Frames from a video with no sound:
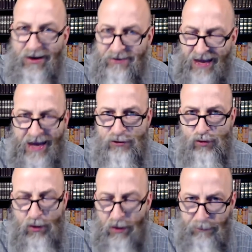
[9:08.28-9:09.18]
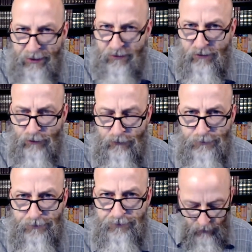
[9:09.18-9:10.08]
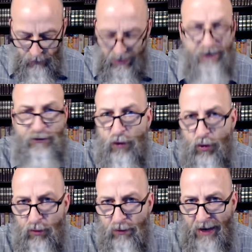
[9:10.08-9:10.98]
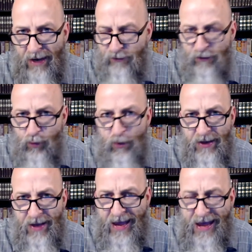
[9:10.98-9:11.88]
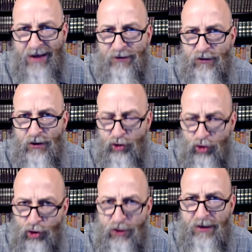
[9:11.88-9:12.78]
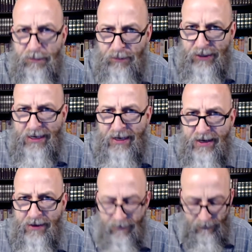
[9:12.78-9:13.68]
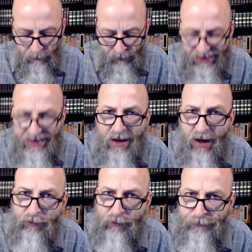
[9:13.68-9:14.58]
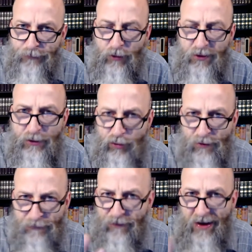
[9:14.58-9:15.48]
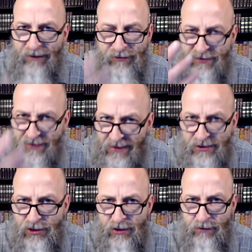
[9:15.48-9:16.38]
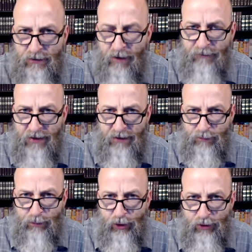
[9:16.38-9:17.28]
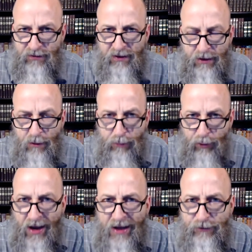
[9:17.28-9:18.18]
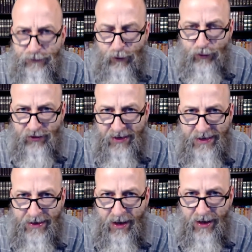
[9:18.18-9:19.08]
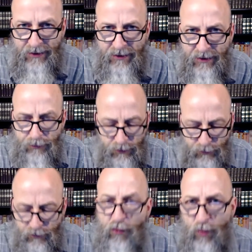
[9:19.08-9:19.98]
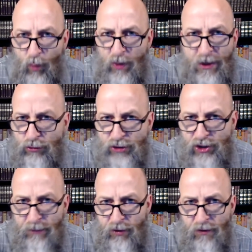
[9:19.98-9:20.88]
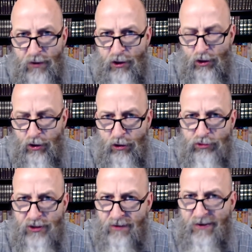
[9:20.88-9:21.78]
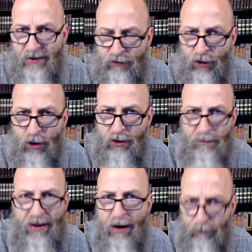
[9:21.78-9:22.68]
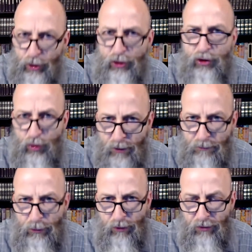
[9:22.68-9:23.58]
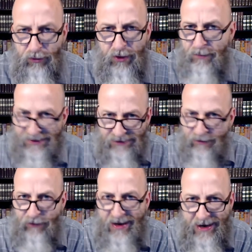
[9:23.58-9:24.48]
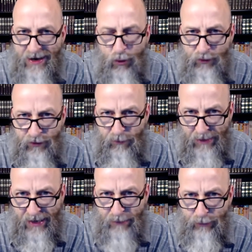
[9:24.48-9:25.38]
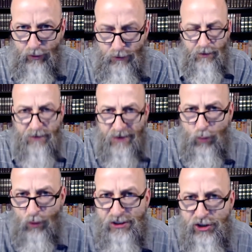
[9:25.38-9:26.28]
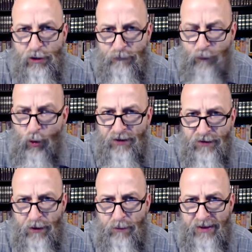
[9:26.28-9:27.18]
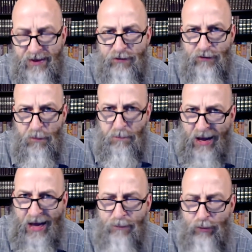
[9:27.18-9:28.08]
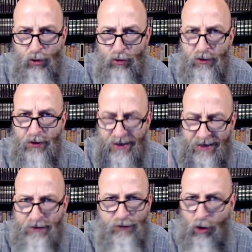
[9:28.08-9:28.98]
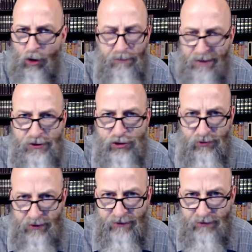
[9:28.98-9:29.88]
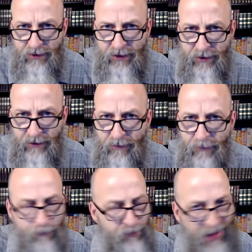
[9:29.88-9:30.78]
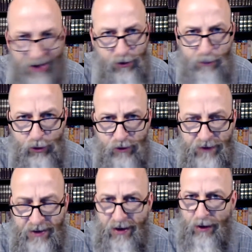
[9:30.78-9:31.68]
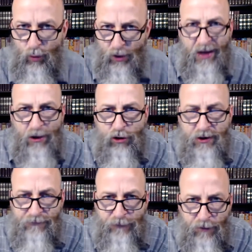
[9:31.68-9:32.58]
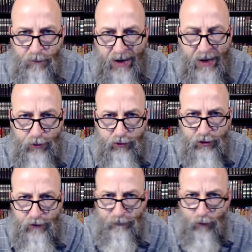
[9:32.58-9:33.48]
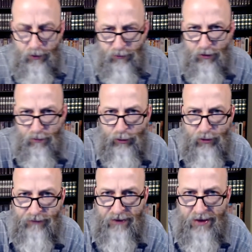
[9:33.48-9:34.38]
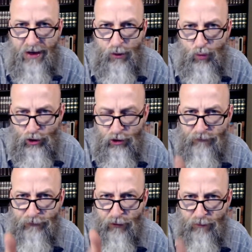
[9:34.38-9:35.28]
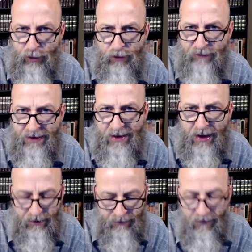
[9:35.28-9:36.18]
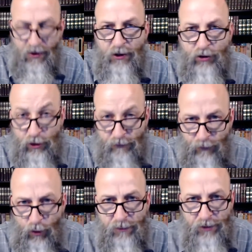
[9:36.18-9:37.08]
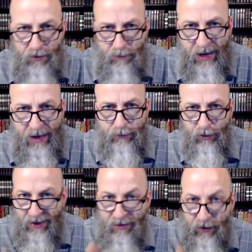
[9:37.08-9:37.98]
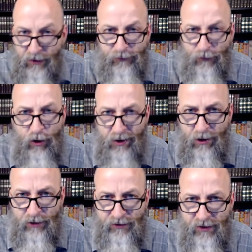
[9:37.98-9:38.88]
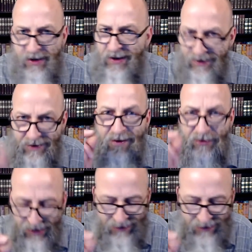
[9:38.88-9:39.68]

actual epistle. And so I just want to ask, could it be Enoch referring to the 5 sections of these books that comprise 1st Enoch, so that we don't jump to the conclusion that he's talking about book 2 and book 3? Because if they err with the Bible, then we should avoid them, because the Bible is our measuring stick, not the book of Enoch. We're not looking for the Bible to conform to the book of Enoch. We're looking for the book of Enoch to conform to the Bible. And thus far in our study, that's